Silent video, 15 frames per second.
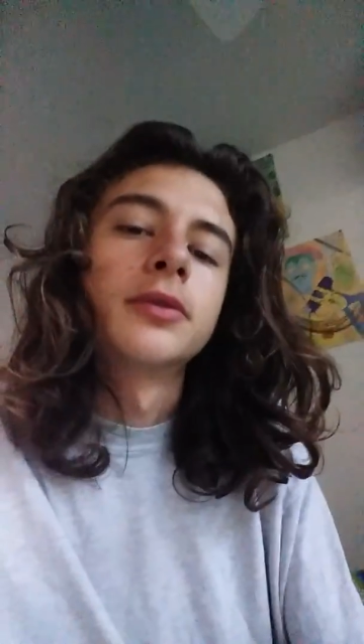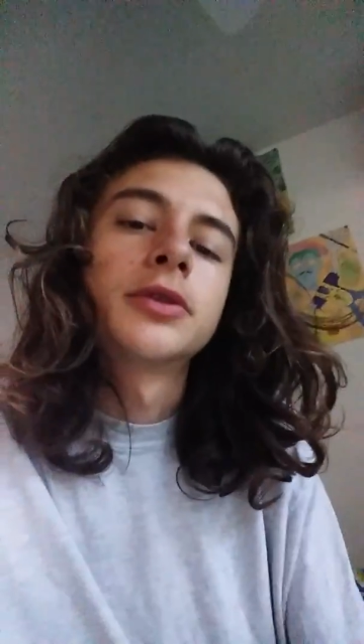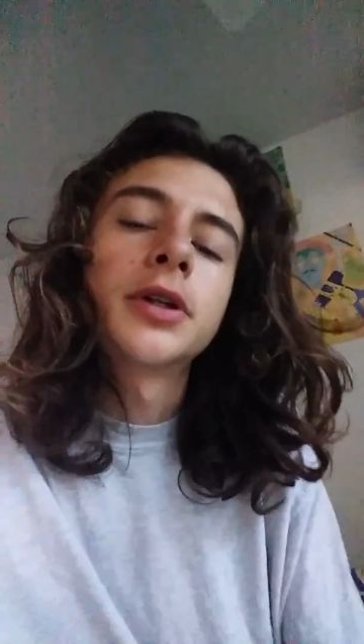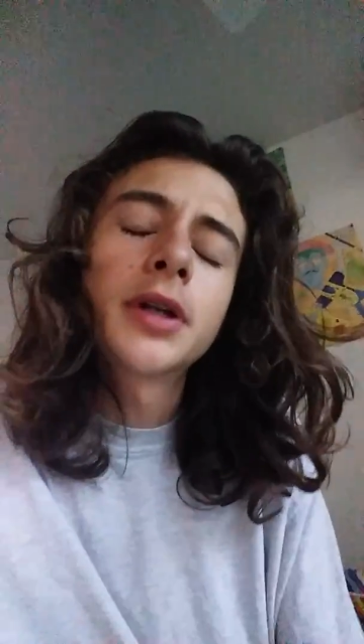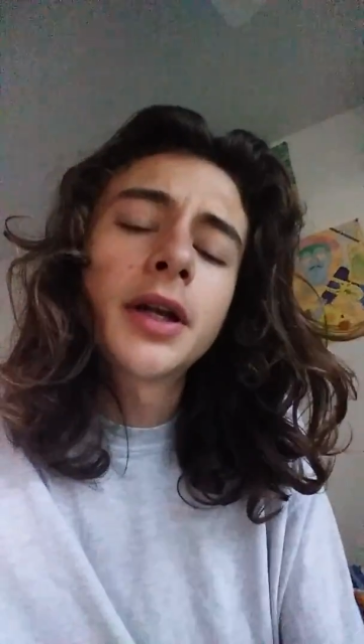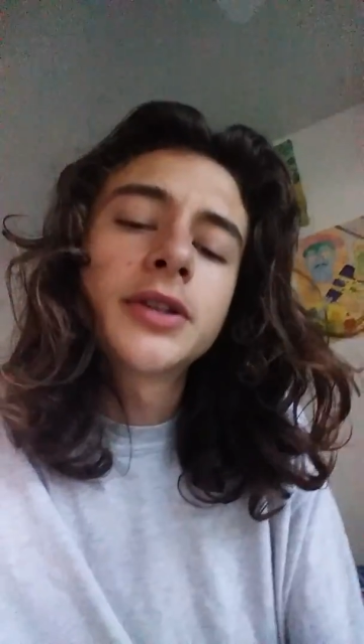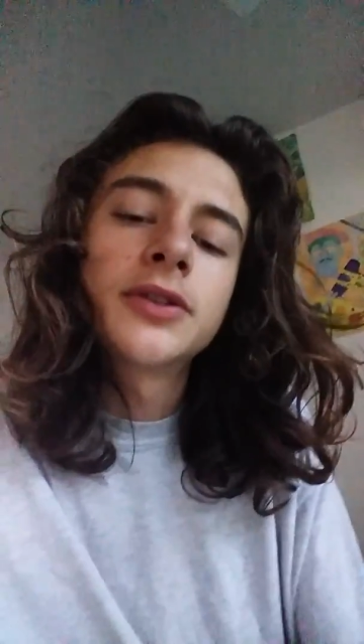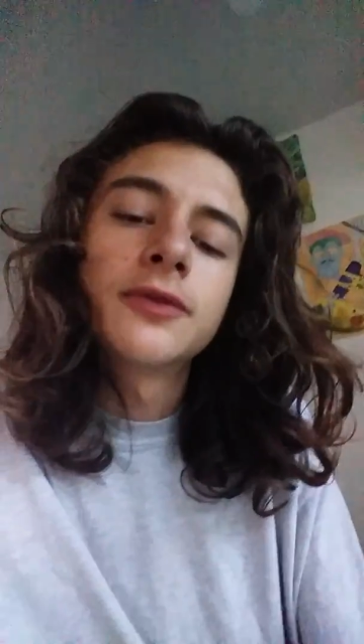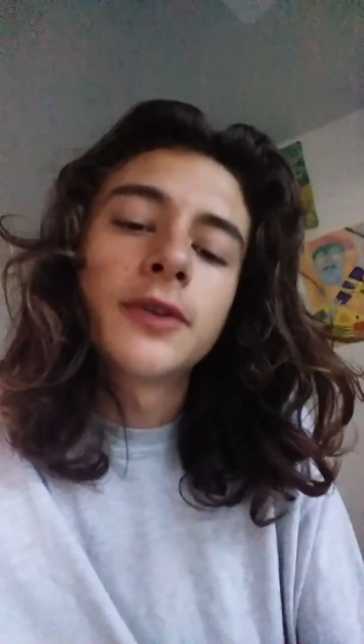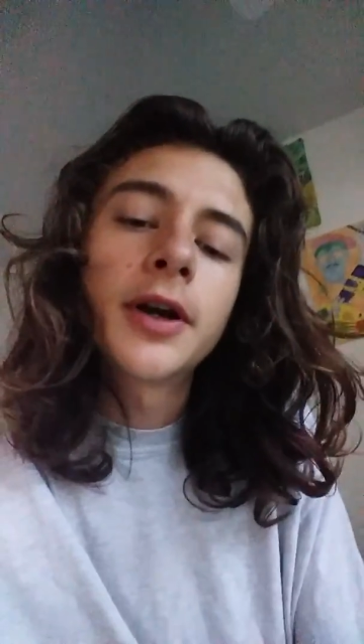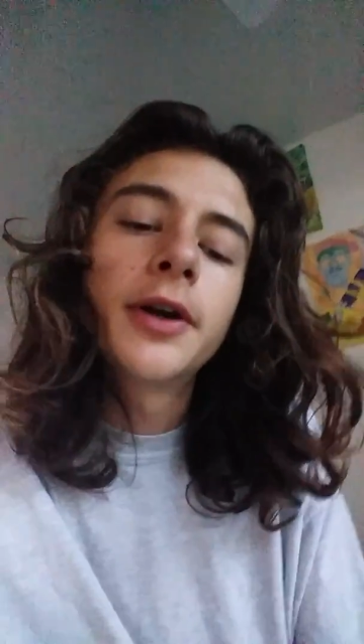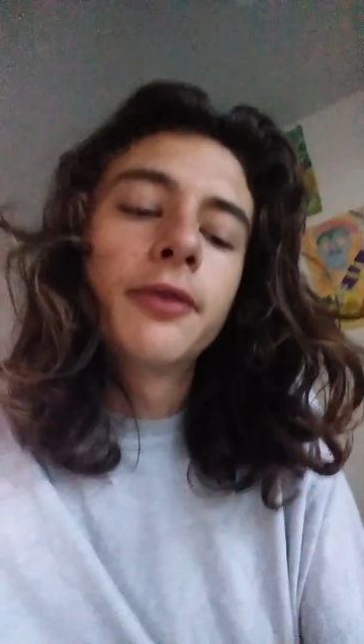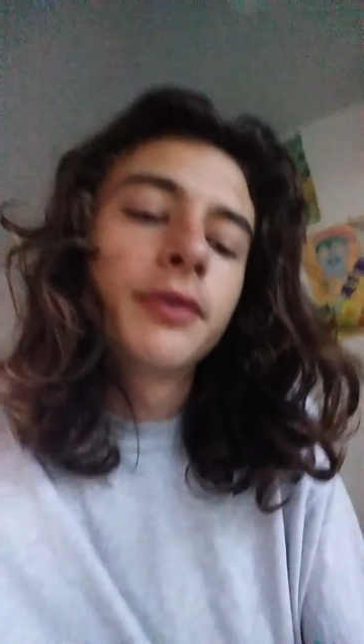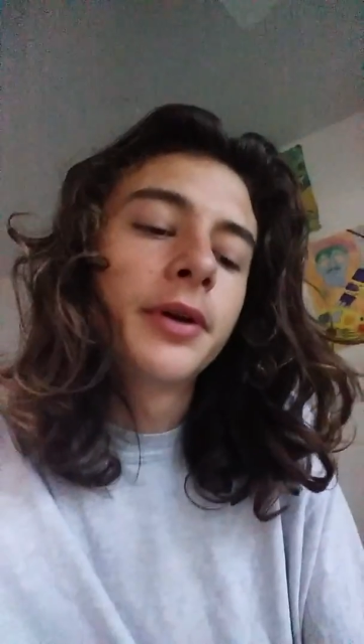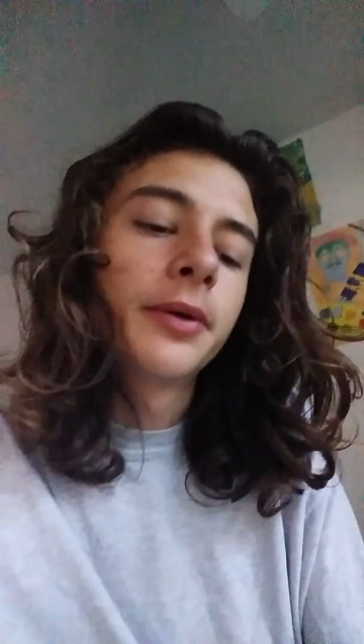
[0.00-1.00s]
Shungite's a
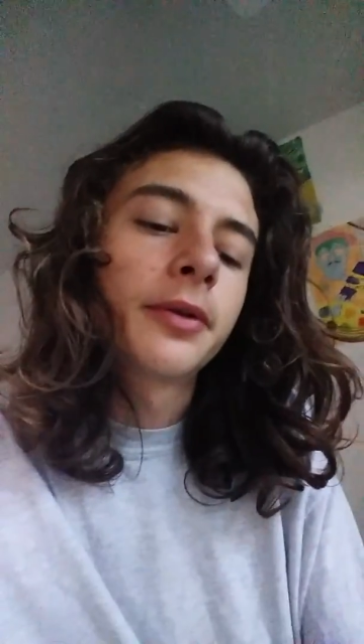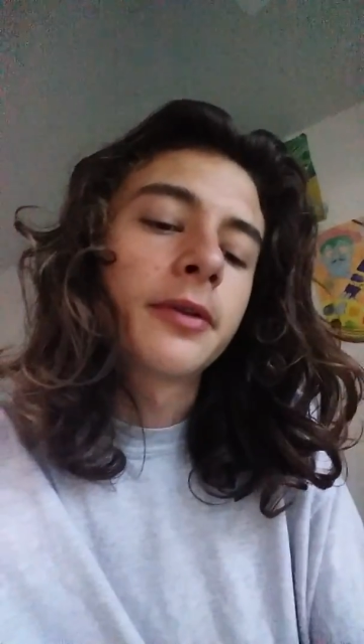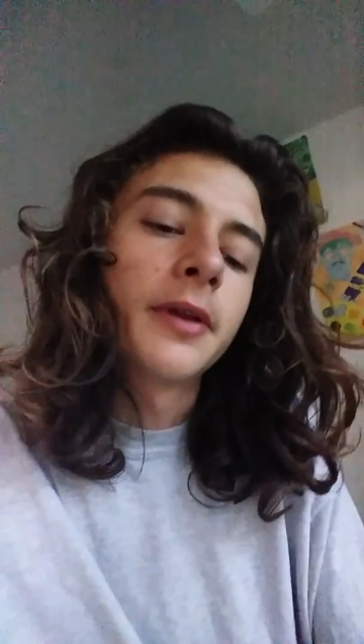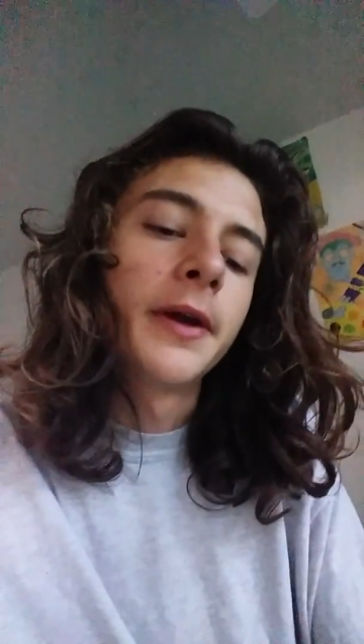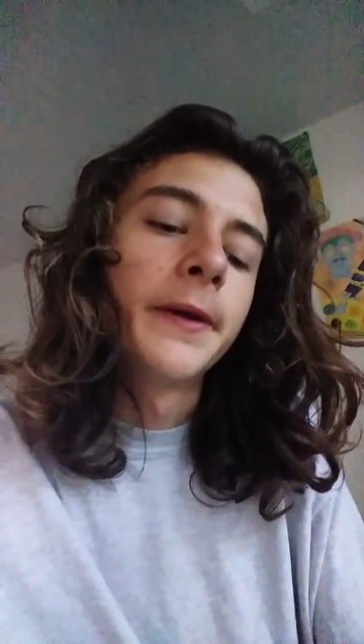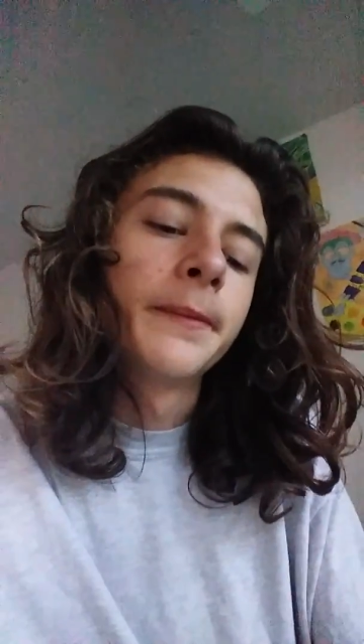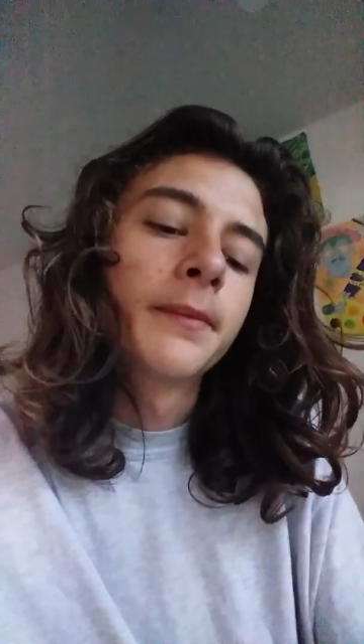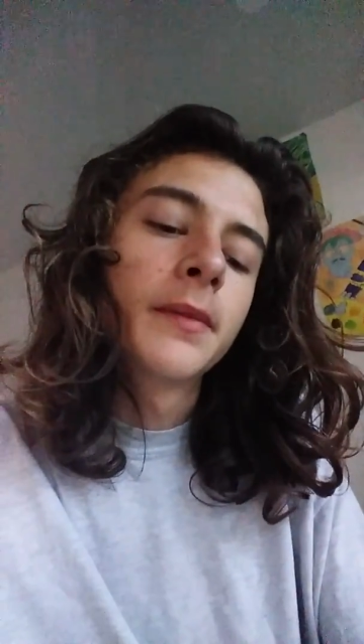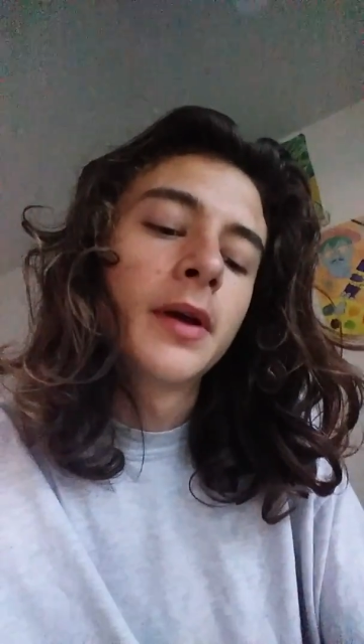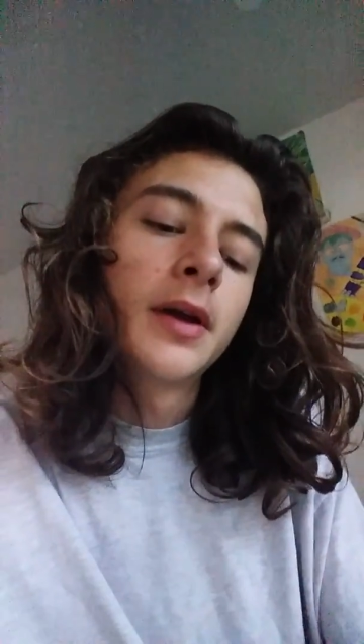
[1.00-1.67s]
very real thing.